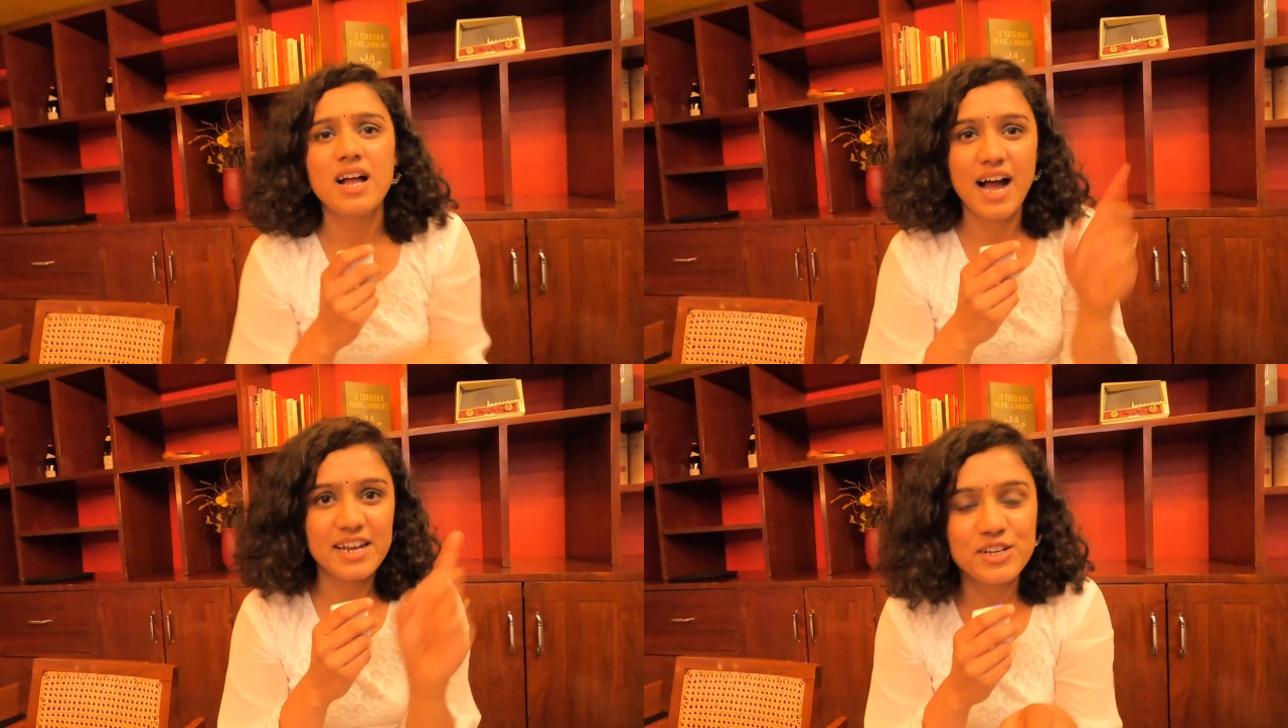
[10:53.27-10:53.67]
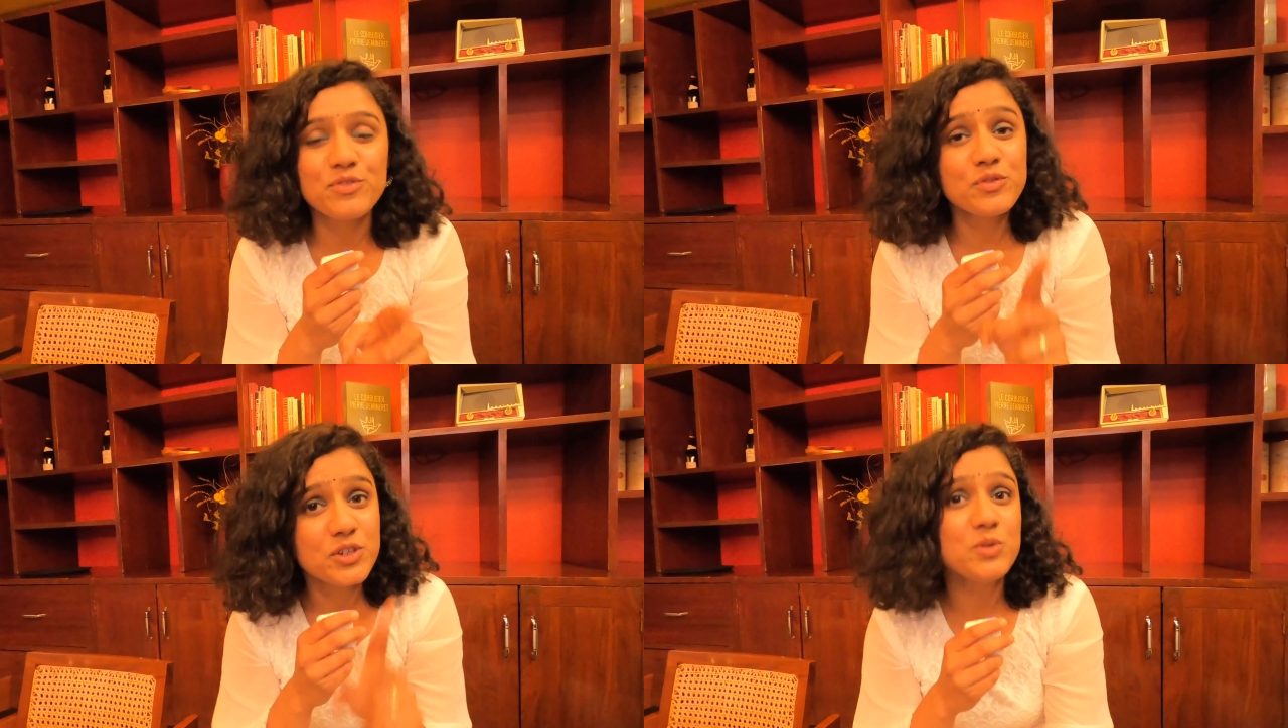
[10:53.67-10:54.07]
And
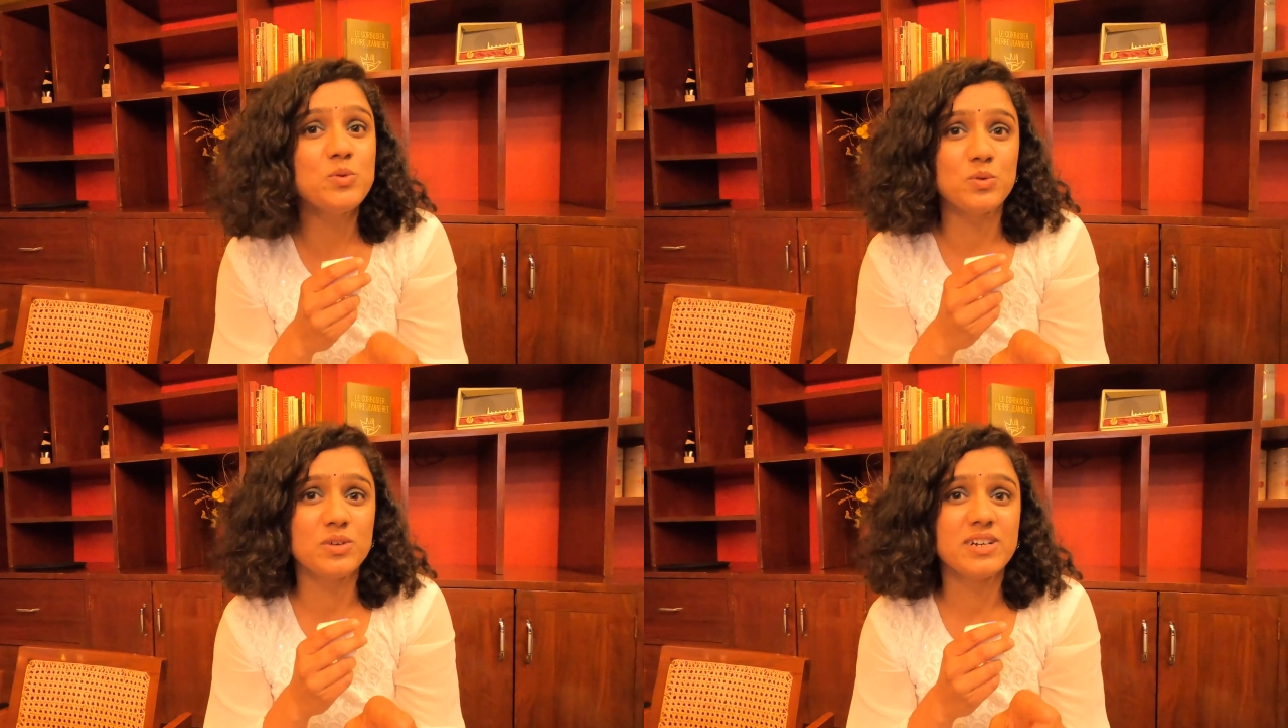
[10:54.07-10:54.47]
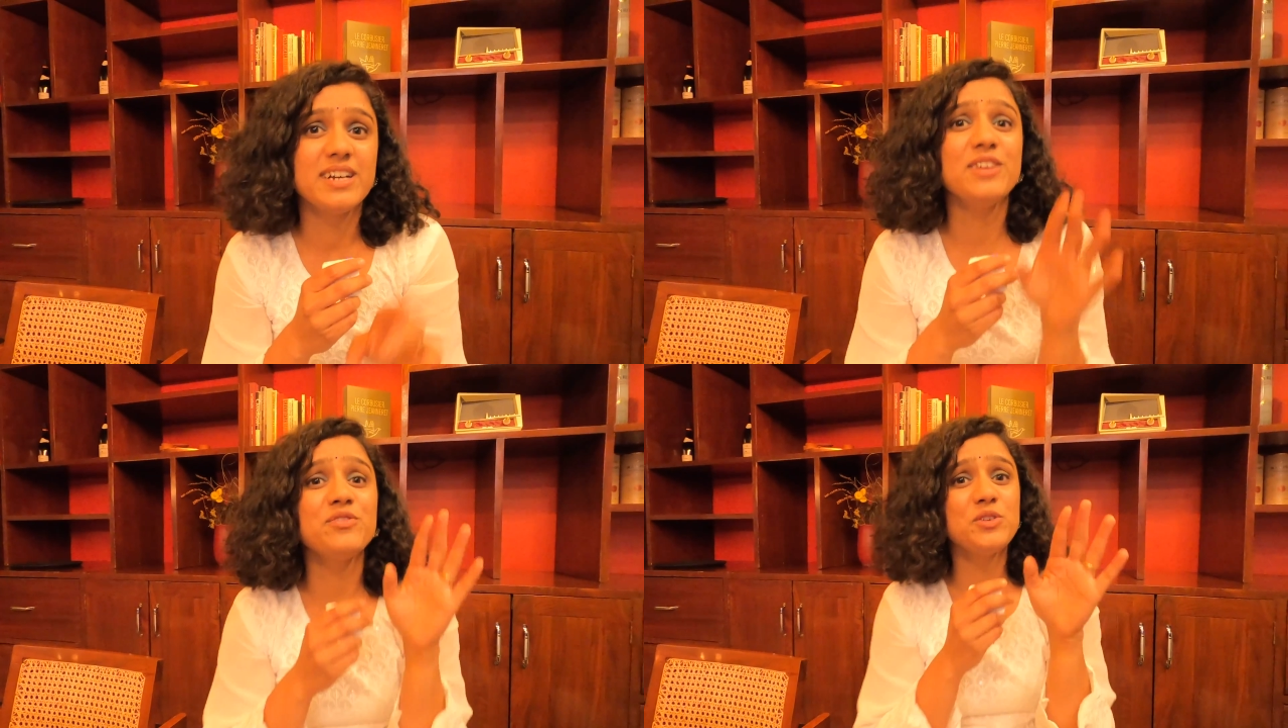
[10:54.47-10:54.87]
if
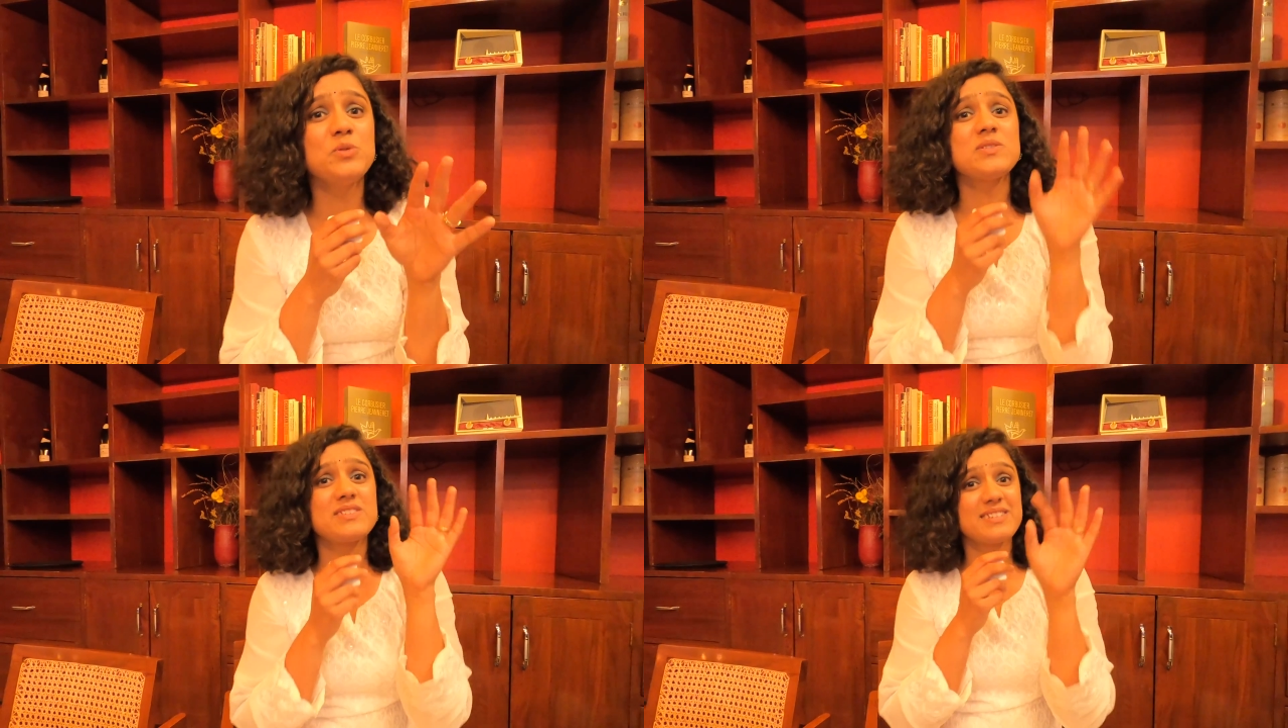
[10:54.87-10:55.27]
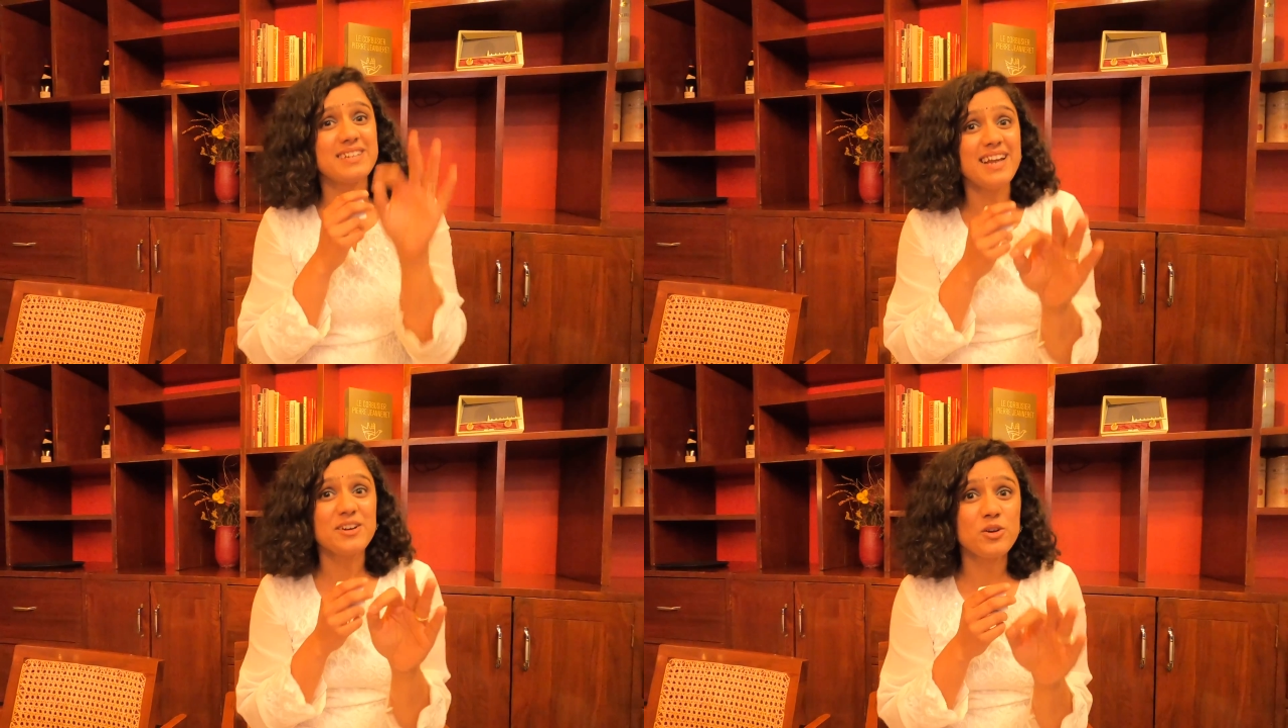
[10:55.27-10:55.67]
you still are